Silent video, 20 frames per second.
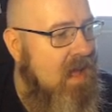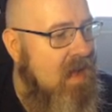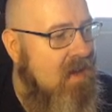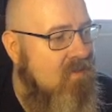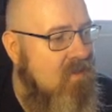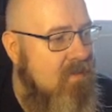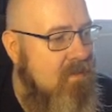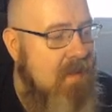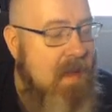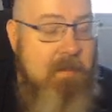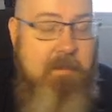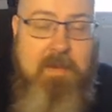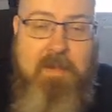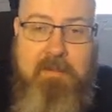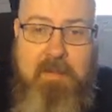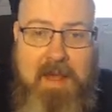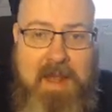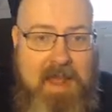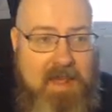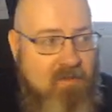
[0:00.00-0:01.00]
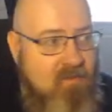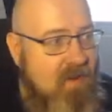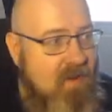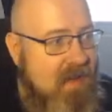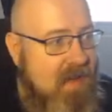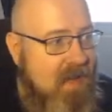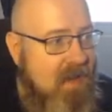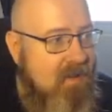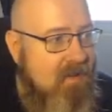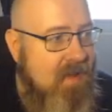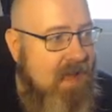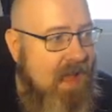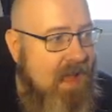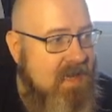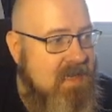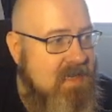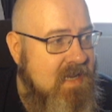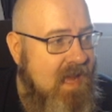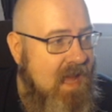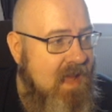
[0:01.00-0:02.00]
Remembers my last reading
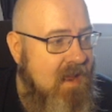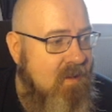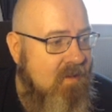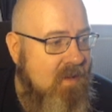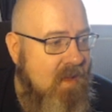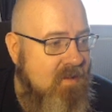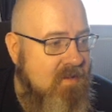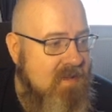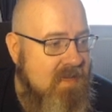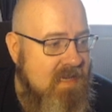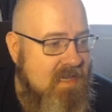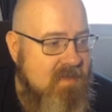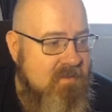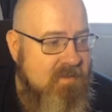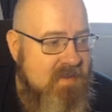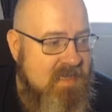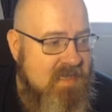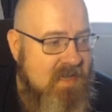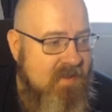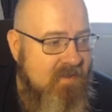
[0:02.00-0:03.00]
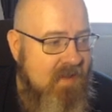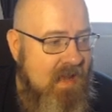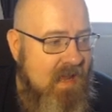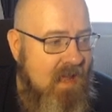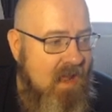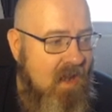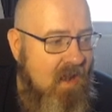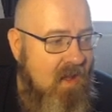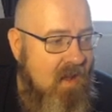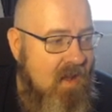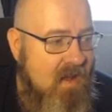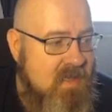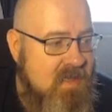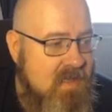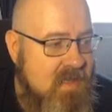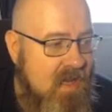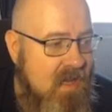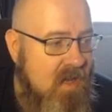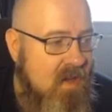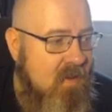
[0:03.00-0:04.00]
location. I don't go to this specifically a lot,
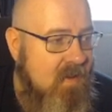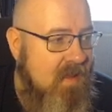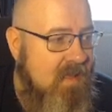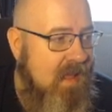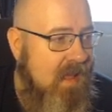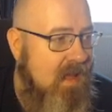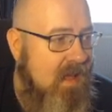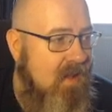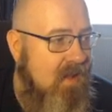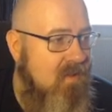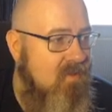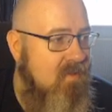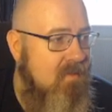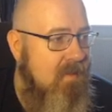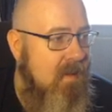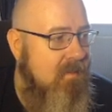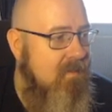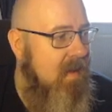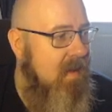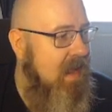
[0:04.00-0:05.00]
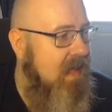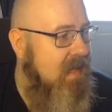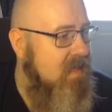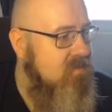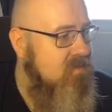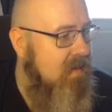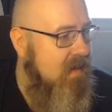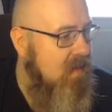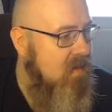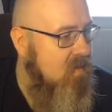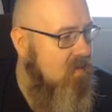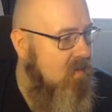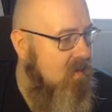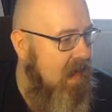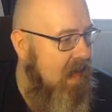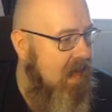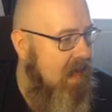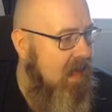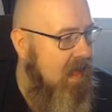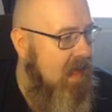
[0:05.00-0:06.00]
so there you go. It's remember my last reading
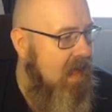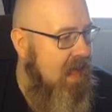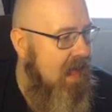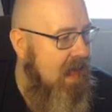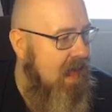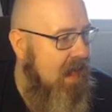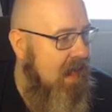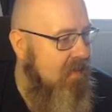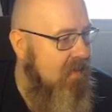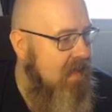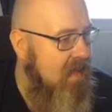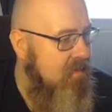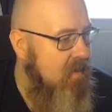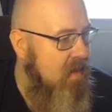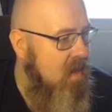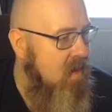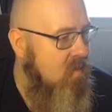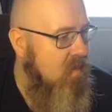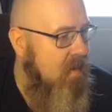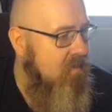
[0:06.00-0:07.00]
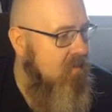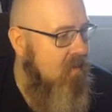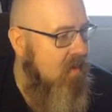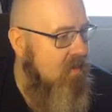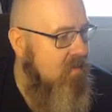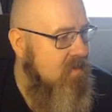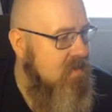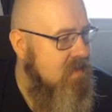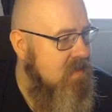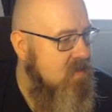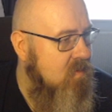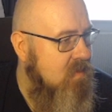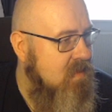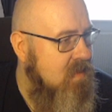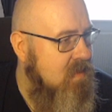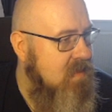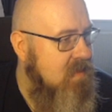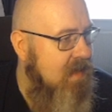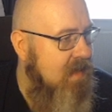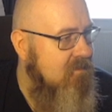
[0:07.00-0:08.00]
order. And there's my own website, which is always
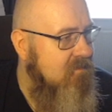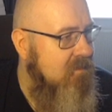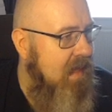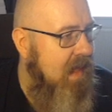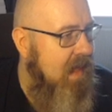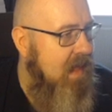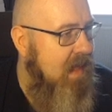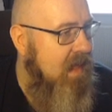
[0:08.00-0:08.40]
a safe bet.